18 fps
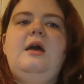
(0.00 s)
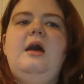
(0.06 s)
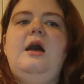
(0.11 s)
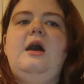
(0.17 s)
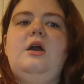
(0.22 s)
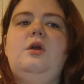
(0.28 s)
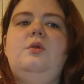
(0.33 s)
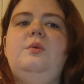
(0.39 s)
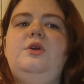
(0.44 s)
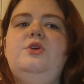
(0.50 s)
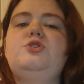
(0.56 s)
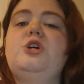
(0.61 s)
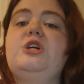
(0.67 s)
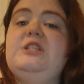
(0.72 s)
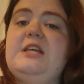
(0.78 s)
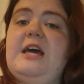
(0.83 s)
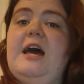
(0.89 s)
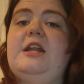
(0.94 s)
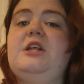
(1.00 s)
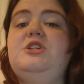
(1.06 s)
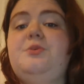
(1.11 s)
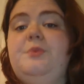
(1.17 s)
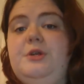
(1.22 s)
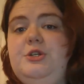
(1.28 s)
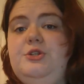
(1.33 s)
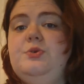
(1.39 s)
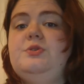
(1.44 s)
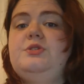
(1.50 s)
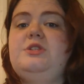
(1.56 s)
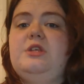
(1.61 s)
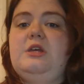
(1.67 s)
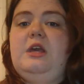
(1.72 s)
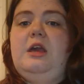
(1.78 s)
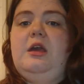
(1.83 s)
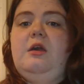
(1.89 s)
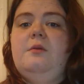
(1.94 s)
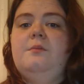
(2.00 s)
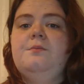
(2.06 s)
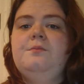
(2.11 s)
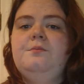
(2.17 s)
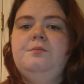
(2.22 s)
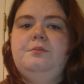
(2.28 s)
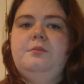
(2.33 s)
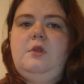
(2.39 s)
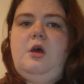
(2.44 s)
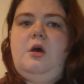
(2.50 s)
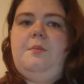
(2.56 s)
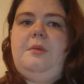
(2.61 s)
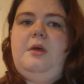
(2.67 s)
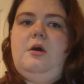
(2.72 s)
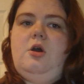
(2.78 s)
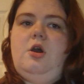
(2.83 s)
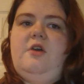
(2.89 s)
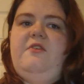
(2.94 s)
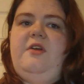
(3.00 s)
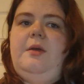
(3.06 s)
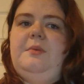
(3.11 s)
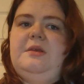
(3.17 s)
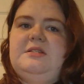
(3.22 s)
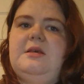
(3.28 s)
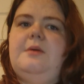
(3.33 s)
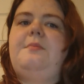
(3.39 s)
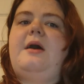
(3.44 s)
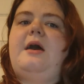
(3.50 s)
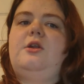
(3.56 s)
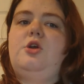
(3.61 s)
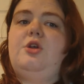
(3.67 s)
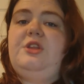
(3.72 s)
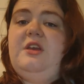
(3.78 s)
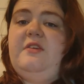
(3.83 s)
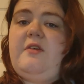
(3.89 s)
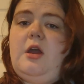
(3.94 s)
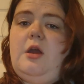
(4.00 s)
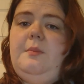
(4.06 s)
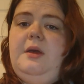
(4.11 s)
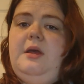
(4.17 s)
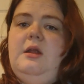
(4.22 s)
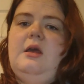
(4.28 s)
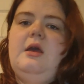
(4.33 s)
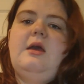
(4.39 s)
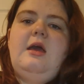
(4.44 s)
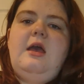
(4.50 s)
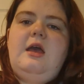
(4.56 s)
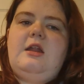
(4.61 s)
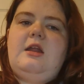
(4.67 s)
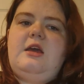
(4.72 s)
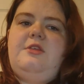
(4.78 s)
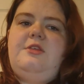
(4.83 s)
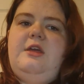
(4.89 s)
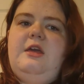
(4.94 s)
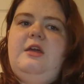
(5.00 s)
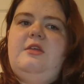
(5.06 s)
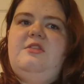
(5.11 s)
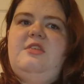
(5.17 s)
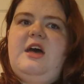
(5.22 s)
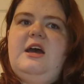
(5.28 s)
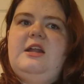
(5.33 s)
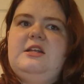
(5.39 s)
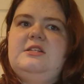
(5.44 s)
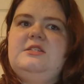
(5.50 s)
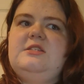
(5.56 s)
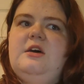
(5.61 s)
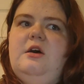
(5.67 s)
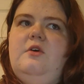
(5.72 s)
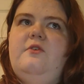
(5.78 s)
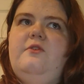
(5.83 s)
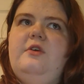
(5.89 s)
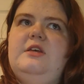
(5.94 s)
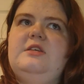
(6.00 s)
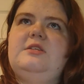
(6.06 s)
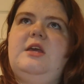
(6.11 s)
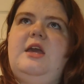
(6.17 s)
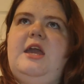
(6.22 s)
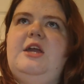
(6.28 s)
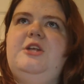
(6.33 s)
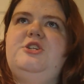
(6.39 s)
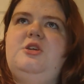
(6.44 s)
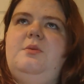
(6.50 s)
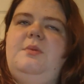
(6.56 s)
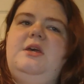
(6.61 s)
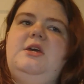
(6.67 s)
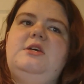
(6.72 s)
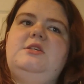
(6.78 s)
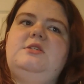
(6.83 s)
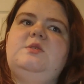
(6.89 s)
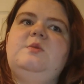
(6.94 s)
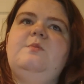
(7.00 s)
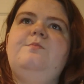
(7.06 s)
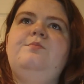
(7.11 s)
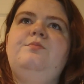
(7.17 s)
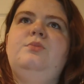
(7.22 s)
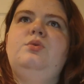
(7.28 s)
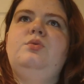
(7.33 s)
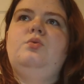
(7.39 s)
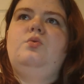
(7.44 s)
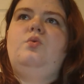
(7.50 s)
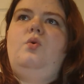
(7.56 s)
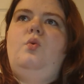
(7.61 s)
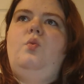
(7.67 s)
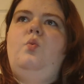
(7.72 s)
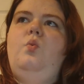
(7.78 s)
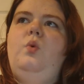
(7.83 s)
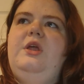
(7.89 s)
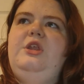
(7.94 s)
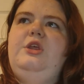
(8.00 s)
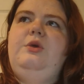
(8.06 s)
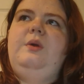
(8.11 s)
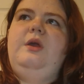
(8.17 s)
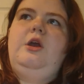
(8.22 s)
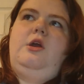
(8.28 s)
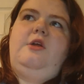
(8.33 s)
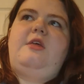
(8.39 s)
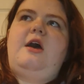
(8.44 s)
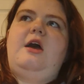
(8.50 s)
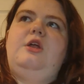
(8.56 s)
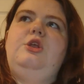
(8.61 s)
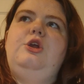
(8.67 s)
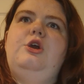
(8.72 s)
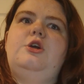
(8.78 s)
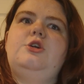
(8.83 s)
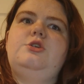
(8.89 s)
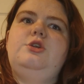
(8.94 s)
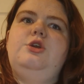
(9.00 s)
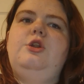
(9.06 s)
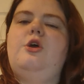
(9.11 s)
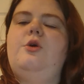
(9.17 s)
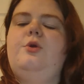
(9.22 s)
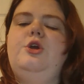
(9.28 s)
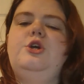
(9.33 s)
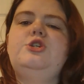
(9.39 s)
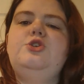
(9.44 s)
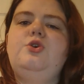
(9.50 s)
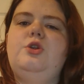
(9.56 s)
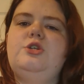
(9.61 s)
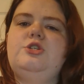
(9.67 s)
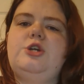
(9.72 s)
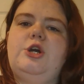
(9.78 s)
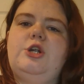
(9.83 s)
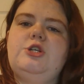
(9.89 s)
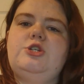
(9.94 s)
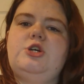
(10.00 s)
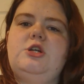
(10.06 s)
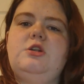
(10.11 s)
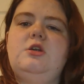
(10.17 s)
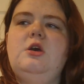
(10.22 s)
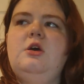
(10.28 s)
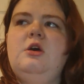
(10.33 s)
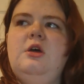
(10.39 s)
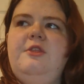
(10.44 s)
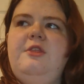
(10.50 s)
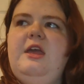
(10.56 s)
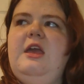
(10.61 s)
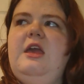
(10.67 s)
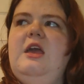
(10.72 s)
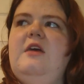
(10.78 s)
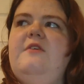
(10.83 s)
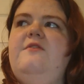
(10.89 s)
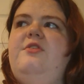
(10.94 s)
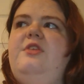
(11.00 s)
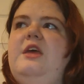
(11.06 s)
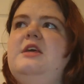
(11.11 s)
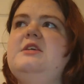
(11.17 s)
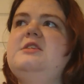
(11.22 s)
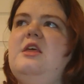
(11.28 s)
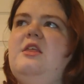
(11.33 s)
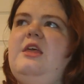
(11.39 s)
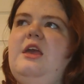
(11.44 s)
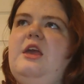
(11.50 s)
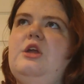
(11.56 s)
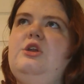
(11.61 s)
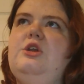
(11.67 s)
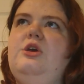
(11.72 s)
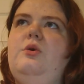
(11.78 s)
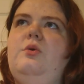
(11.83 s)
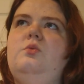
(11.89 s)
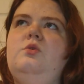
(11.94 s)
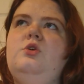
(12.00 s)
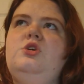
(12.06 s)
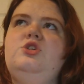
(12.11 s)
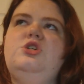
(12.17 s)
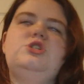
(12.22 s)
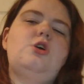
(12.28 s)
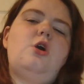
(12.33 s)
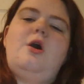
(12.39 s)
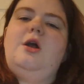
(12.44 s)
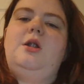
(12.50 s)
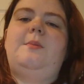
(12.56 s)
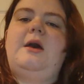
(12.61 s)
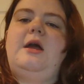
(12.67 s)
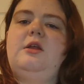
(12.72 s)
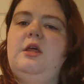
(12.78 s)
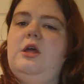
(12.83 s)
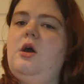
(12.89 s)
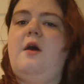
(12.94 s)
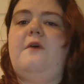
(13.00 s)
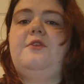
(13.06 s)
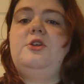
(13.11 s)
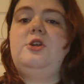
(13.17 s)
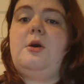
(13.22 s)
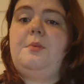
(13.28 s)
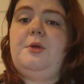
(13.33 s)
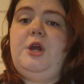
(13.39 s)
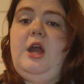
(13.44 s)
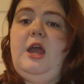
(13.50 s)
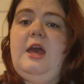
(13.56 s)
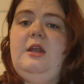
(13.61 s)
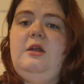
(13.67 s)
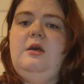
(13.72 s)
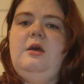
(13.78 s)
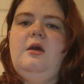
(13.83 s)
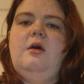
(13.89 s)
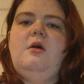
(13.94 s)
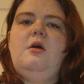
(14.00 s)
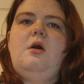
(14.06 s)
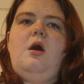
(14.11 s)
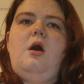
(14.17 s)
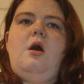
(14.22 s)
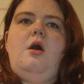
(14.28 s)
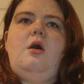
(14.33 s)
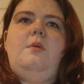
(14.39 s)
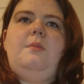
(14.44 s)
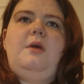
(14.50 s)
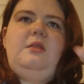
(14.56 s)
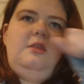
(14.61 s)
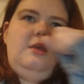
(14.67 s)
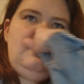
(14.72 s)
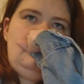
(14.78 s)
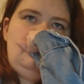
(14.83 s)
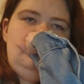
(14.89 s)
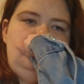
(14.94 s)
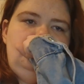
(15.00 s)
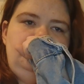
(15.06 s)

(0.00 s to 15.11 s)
how can we use our data to reduce our family's impact on the environment? And I think that itself is engaging, because when you hear that, your students are going to start thinking of things that they can do just automatically off the top of their head. And then